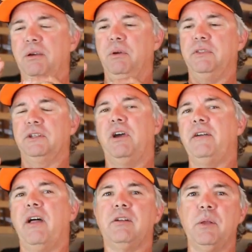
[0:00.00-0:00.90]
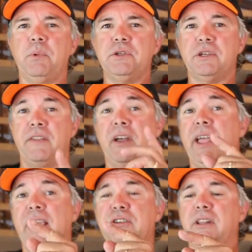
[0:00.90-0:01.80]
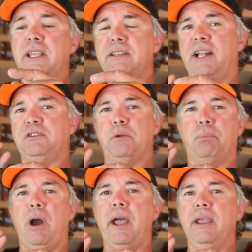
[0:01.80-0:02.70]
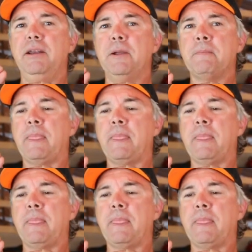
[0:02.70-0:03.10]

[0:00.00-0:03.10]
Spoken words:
with the toenail clippers, and they'll actually touch the braid